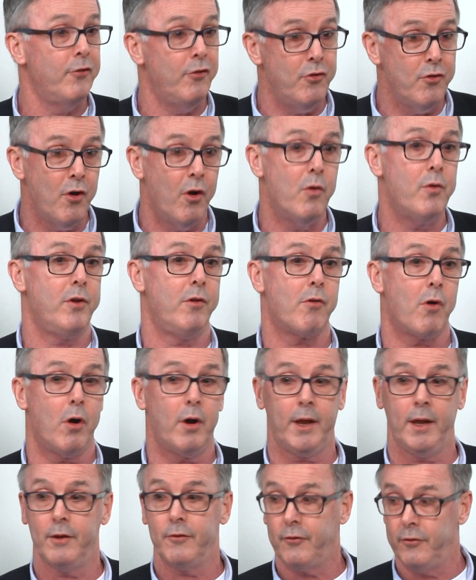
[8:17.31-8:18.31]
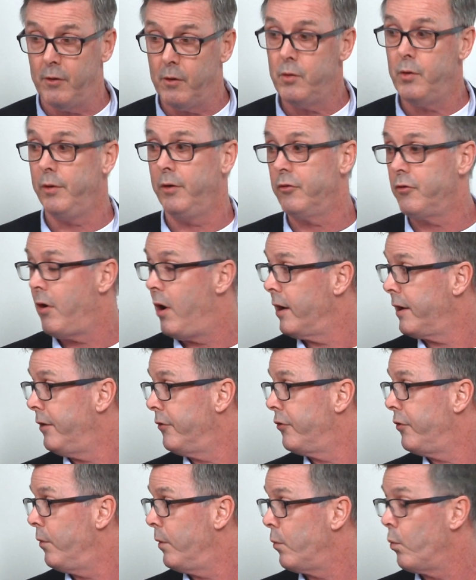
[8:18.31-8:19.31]
Know your audience, know who you're talking
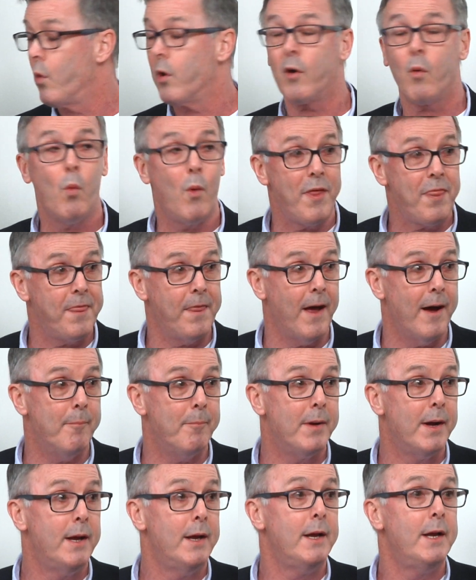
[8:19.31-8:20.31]
to, and work with them.